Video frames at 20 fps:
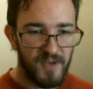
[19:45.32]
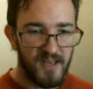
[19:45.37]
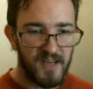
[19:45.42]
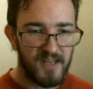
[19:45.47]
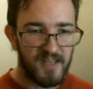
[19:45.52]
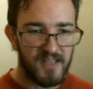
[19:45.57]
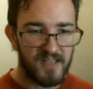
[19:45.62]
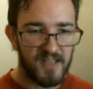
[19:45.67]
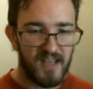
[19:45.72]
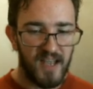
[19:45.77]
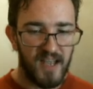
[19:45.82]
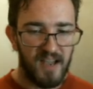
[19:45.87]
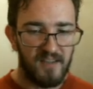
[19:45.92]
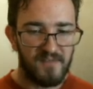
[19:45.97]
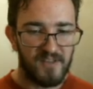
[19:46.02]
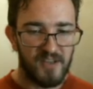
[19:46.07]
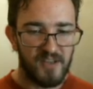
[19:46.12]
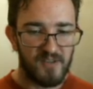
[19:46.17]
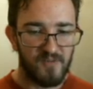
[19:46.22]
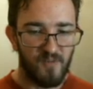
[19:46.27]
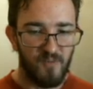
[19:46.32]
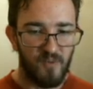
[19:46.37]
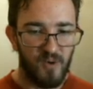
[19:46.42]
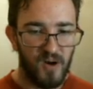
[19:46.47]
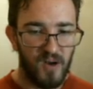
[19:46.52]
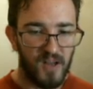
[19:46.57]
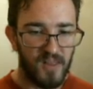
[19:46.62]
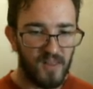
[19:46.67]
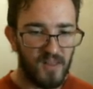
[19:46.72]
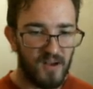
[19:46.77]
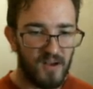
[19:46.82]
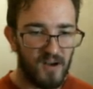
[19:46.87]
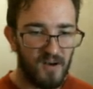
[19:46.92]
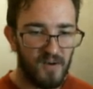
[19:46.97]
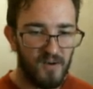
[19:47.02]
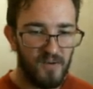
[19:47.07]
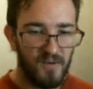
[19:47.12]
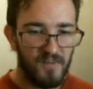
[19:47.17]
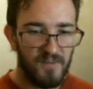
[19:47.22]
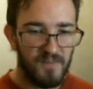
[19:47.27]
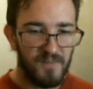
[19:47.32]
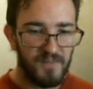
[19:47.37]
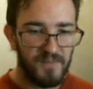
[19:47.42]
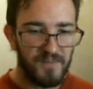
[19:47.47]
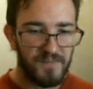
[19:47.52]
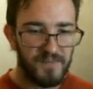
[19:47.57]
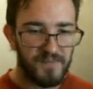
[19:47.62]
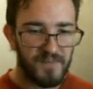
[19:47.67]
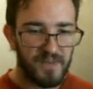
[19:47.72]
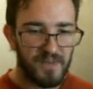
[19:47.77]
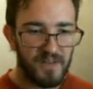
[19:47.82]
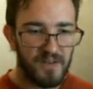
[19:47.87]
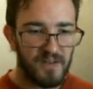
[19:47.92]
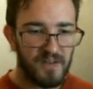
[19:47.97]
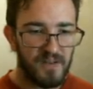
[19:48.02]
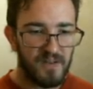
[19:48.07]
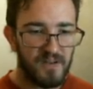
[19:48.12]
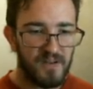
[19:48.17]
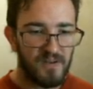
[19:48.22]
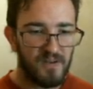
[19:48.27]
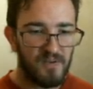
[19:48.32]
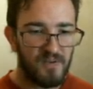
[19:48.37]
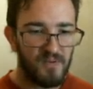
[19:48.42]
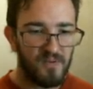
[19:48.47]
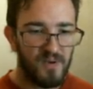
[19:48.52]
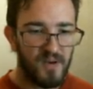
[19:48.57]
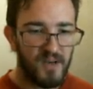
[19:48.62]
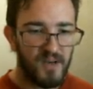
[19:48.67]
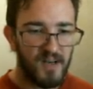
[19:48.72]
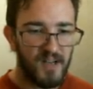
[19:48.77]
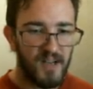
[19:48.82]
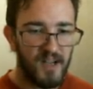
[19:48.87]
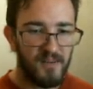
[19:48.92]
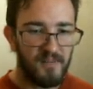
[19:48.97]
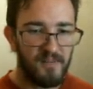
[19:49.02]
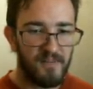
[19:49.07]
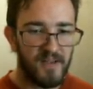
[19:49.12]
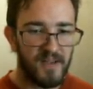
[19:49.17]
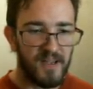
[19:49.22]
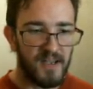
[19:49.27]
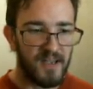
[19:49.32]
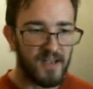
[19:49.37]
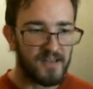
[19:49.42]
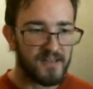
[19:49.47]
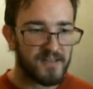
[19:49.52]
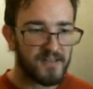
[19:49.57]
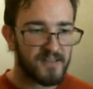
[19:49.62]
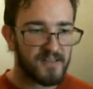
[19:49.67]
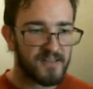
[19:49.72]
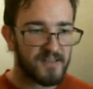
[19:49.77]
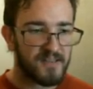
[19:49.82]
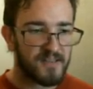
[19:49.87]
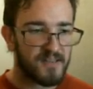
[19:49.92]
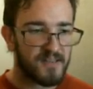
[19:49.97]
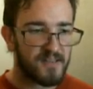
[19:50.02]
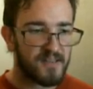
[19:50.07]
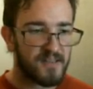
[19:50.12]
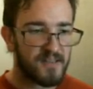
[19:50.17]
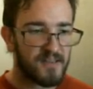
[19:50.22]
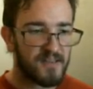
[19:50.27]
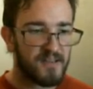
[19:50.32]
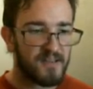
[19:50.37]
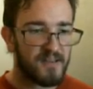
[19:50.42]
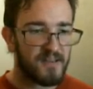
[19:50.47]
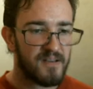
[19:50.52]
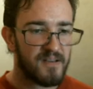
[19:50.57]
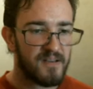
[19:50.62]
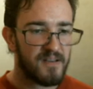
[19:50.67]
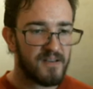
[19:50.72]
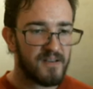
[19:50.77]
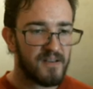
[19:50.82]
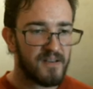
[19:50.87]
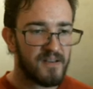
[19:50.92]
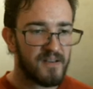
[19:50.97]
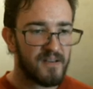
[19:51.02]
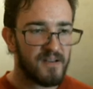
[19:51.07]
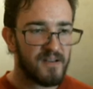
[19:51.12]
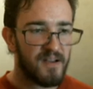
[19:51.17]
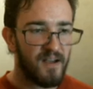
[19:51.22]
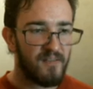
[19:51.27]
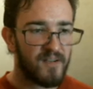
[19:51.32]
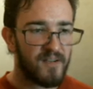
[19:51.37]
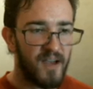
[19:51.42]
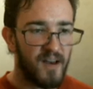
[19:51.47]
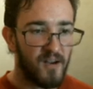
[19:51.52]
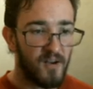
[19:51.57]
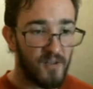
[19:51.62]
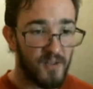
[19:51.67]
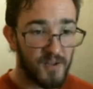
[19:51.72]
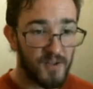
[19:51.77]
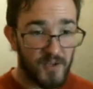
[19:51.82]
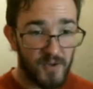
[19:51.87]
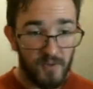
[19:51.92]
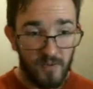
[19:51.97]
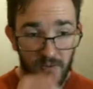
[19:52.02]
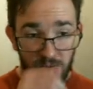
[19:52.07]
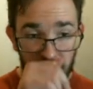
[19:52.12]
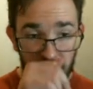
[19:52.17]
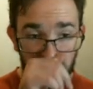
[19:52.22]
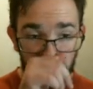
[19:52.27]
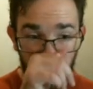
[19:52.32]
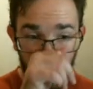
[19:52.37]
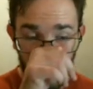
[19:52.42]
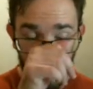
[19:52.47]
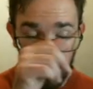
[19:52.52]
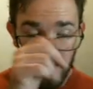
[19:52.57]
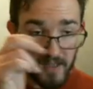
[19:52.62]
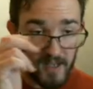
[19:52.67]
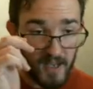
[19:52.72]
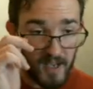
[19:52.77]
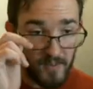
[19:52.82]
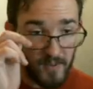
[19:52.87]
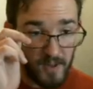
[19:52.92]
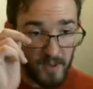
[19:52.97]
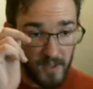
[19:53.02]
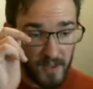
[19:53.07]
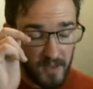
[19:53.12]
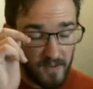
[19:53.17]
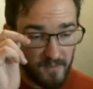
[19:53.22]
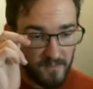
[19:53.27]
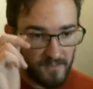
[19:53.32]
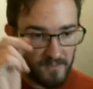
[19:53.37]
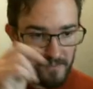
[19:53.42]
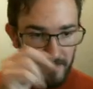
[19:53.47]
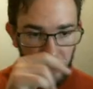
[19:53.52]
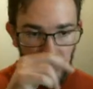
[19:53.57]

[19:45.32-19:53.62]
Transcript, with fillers: planet doesn't have just one, though. What did I miss? I've got all the tools for everything, I believe.